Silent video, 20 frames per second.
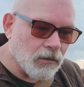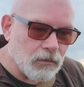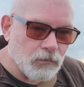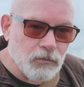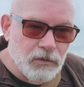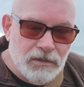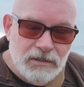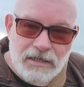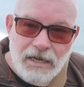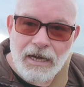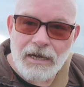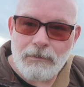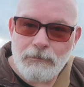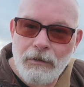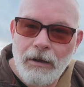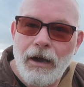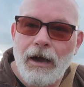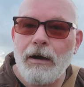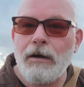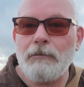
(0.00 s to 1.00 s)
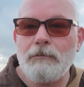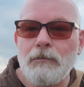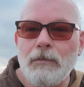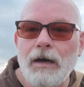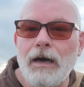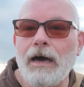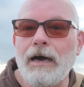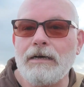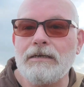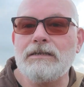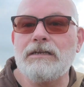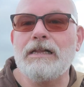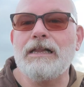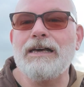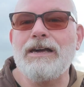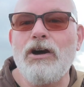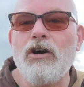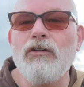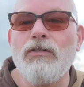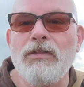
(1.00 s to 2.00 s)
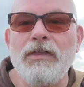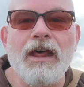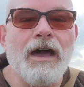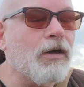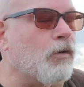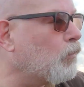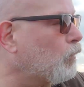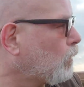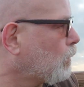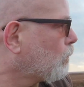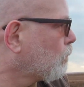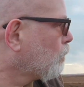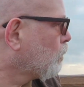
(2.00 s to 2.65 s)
which I'm actually on now,